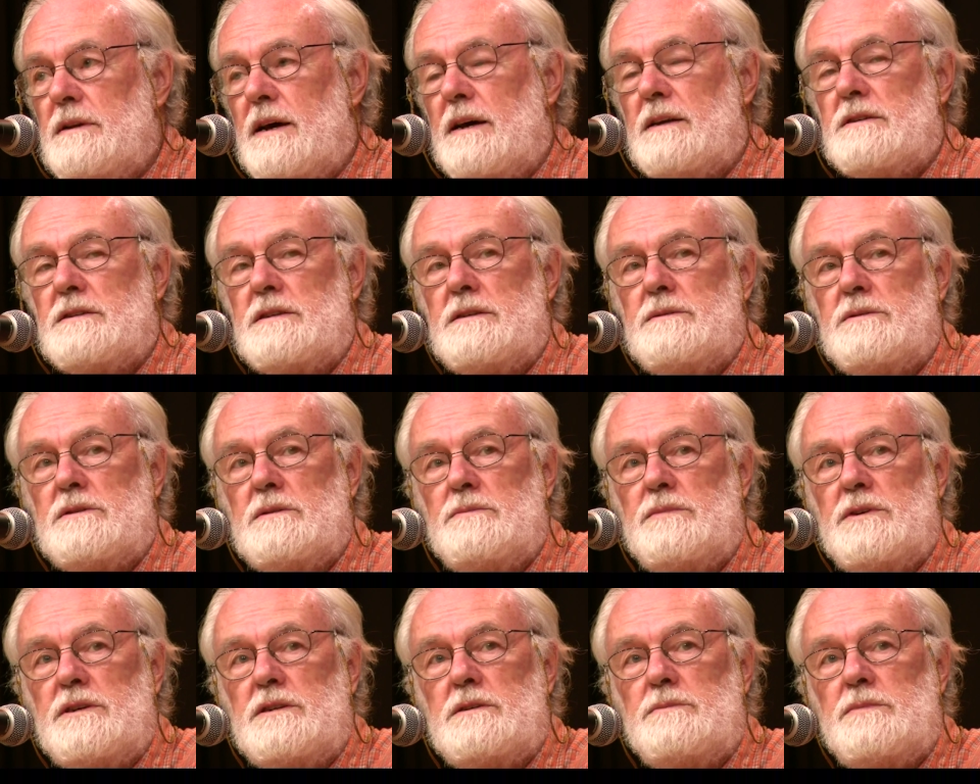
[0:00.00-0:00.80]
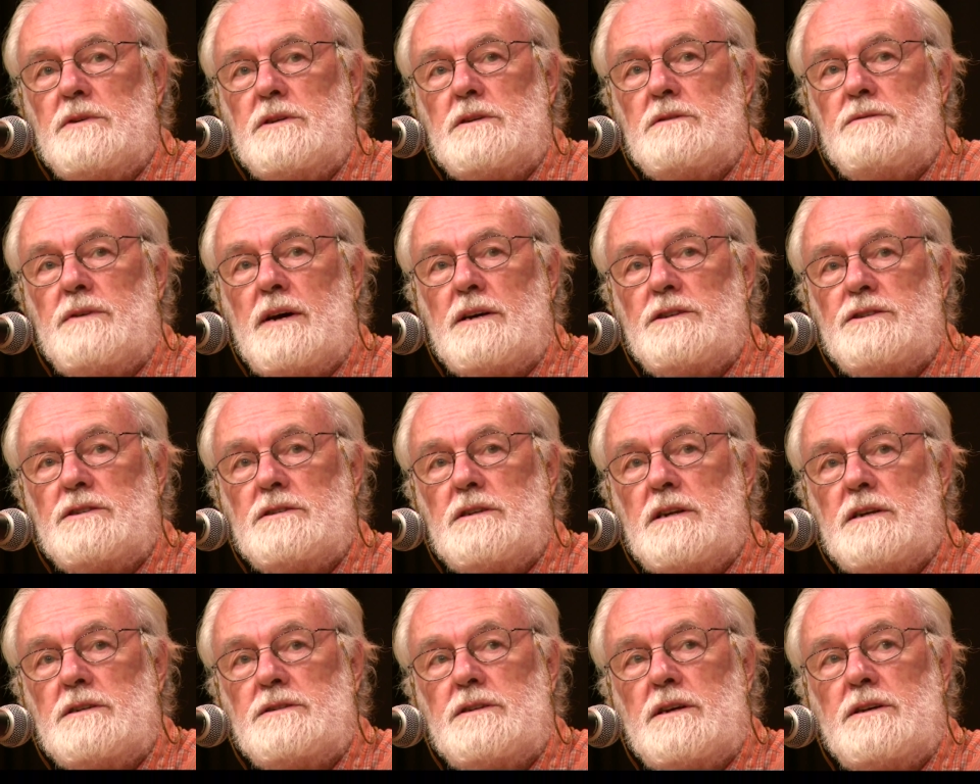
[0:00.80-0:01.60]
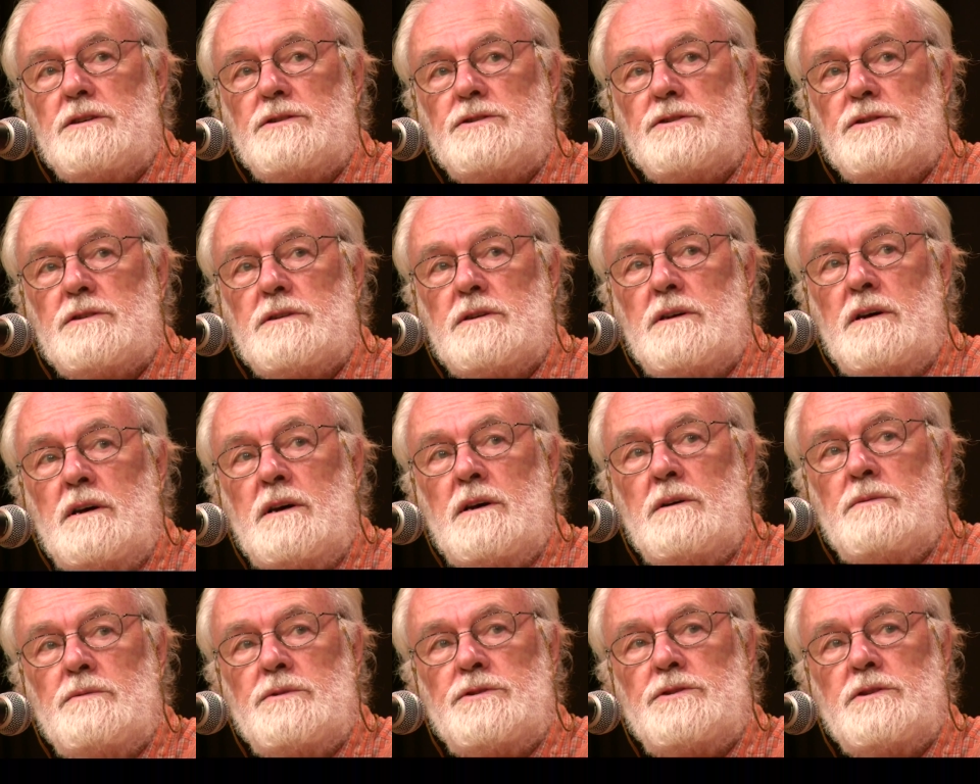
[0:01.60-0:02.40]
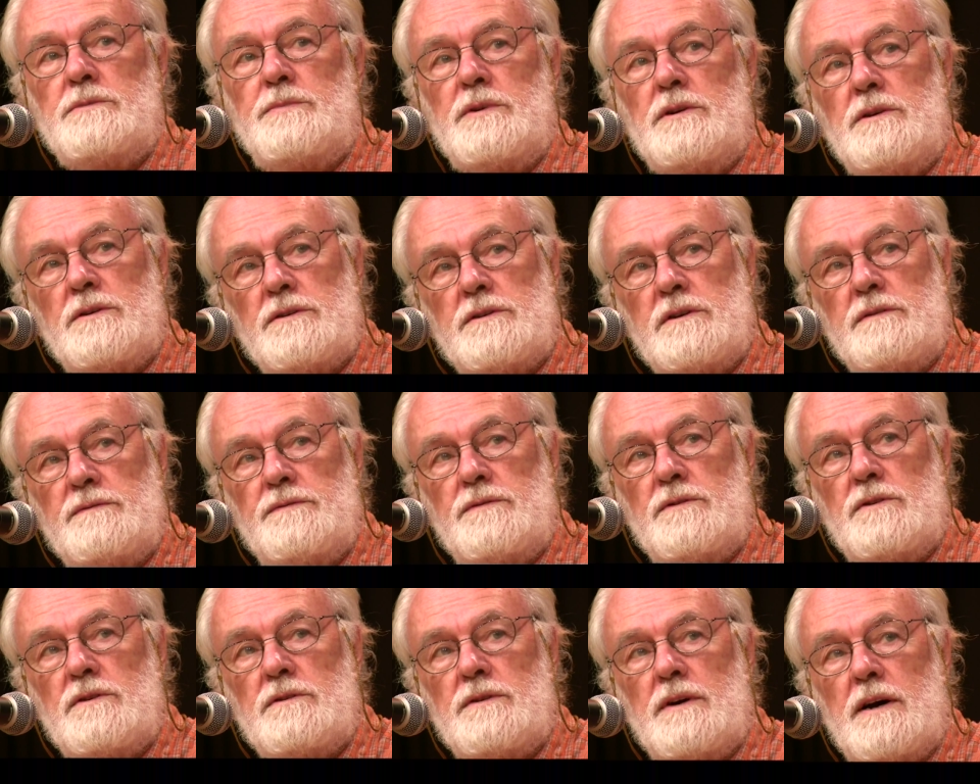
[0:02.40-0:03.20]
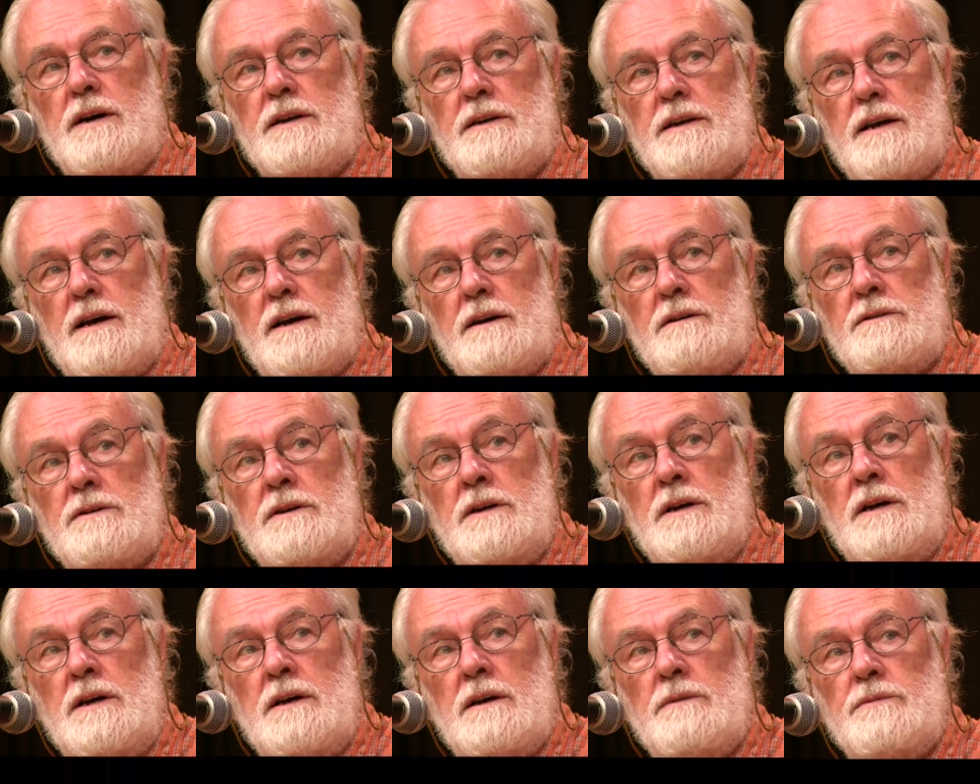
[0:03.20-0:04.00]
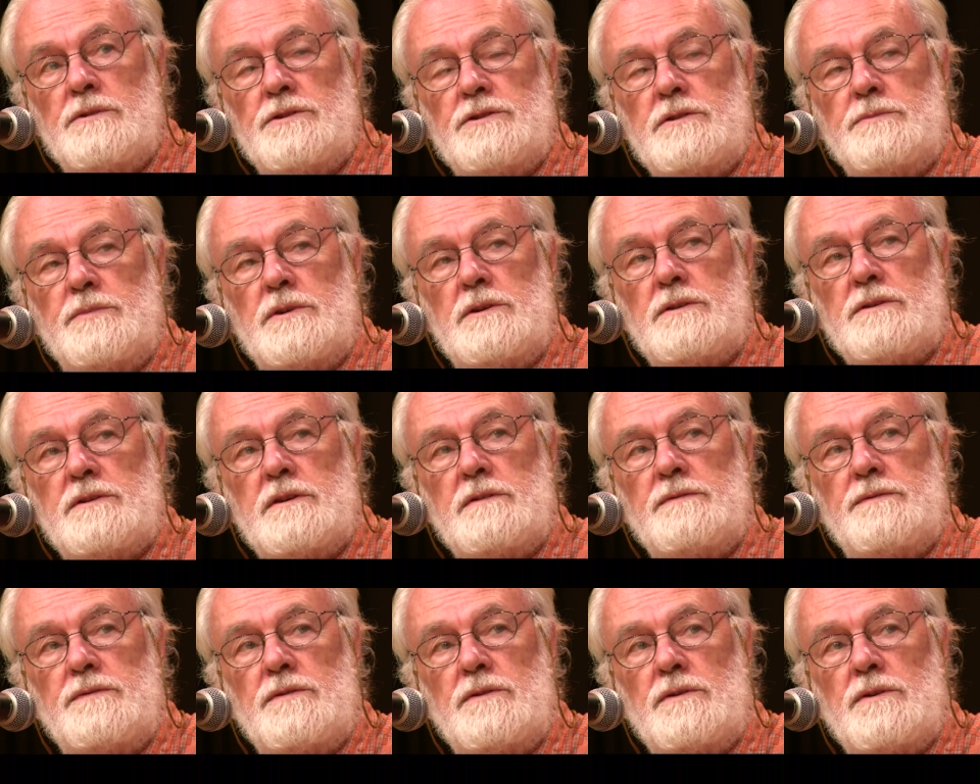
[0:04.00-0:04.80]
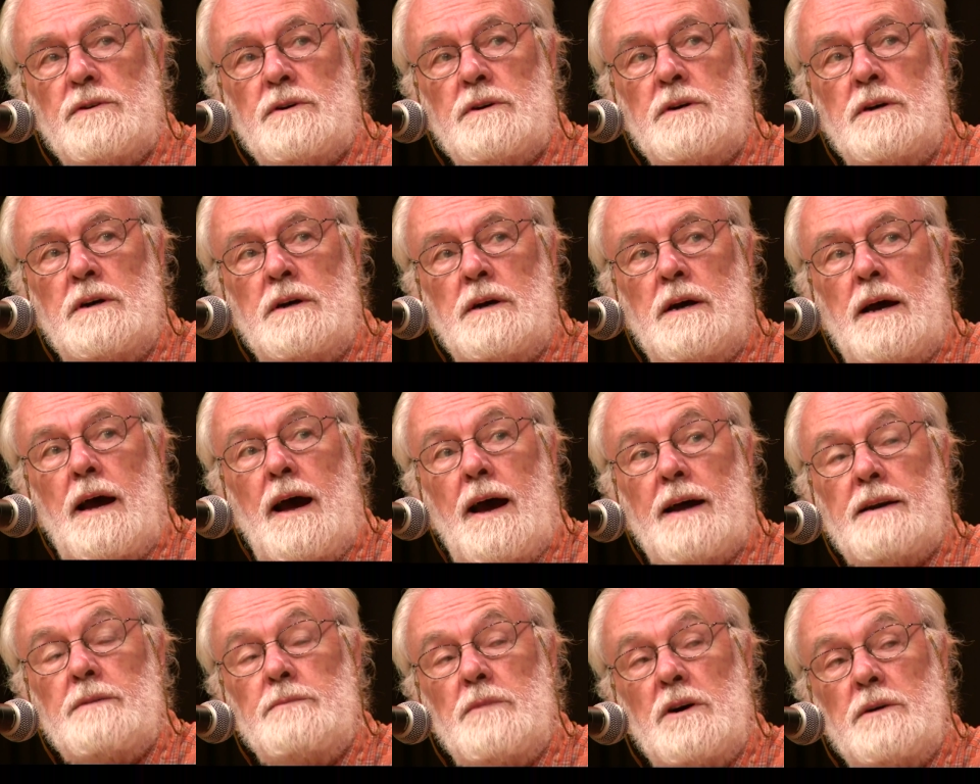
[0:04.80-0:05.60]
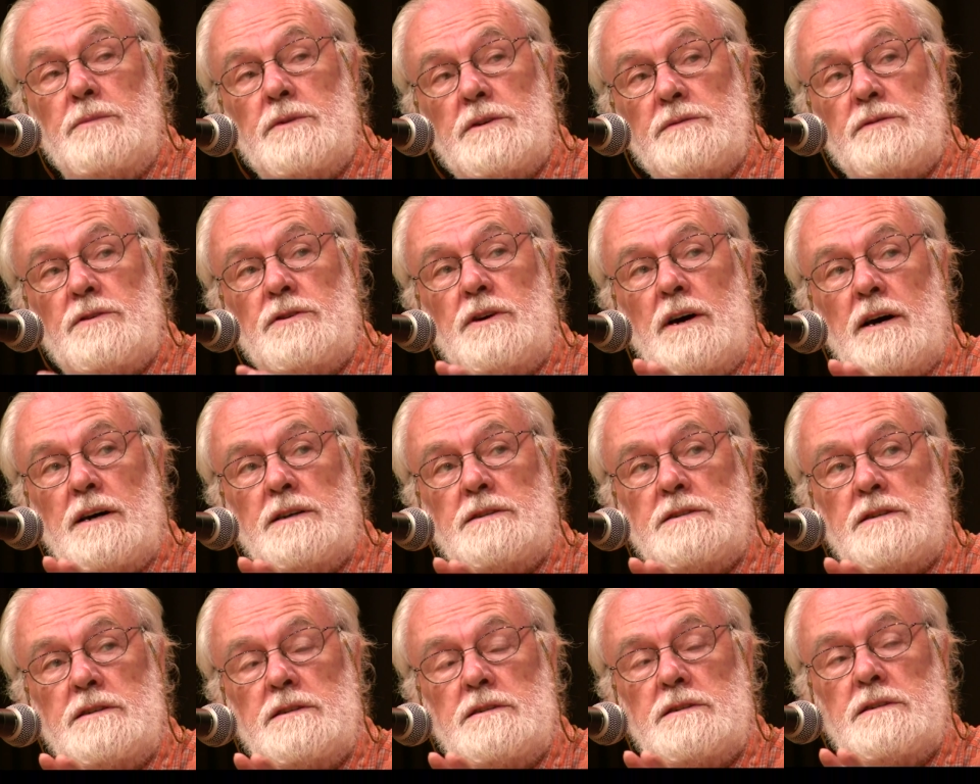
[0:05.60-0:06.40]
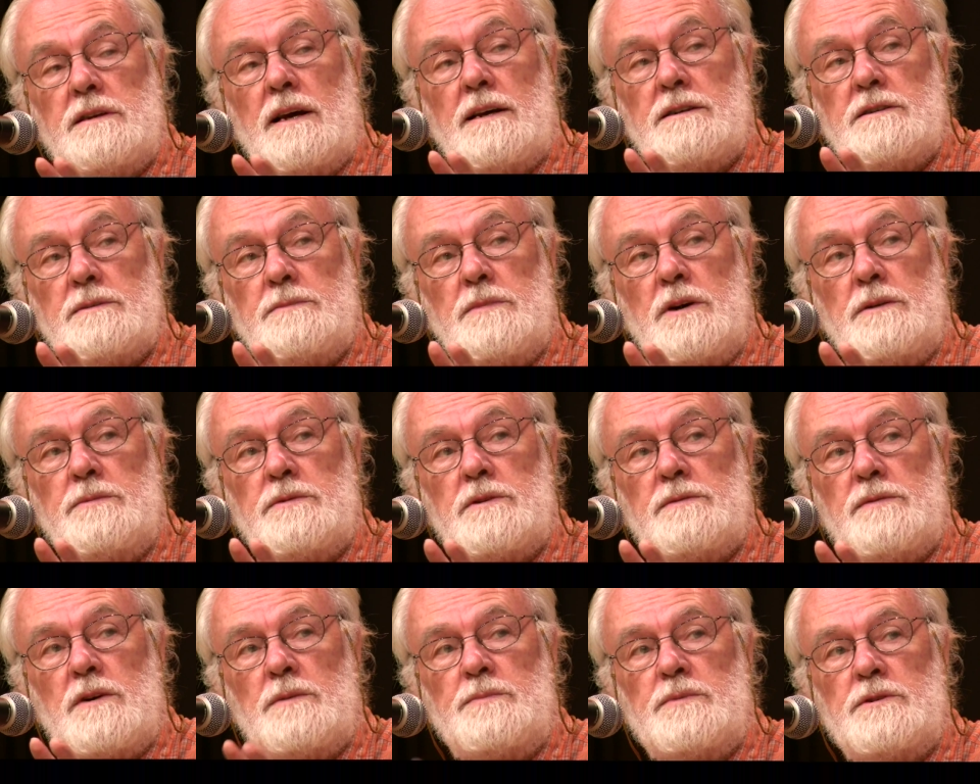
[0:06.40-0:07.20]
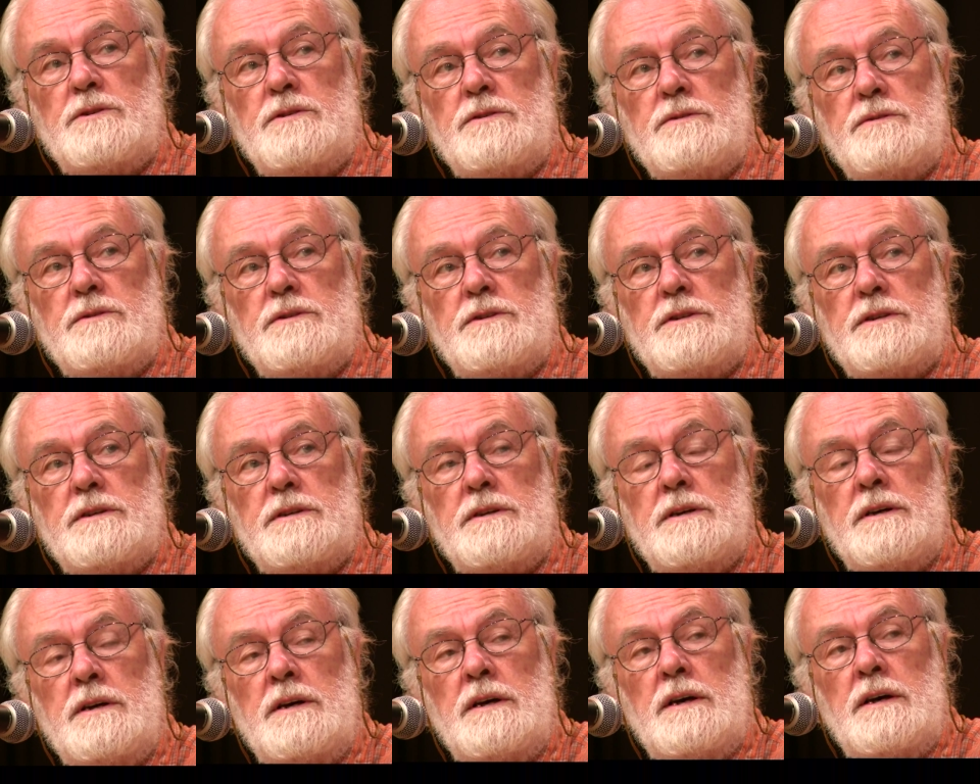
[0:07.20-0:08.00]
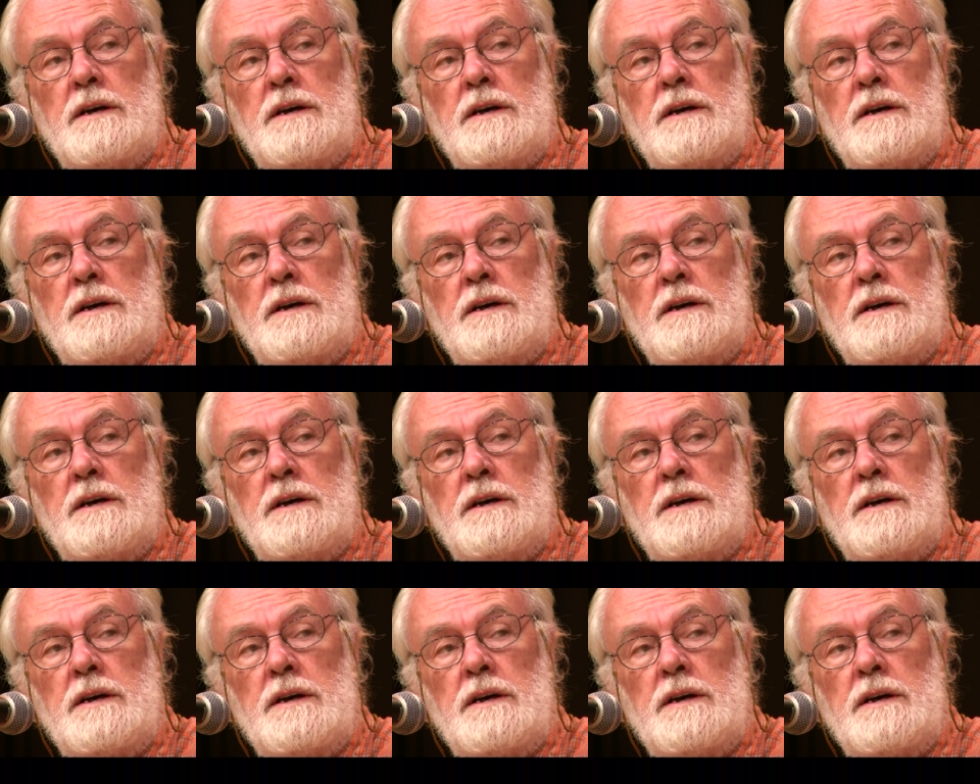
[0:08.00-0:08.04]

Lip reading: That seems to me to be the rationalization we should be looking for right now, and we should be looking for at a moment of crisis, as a moment of opportunity,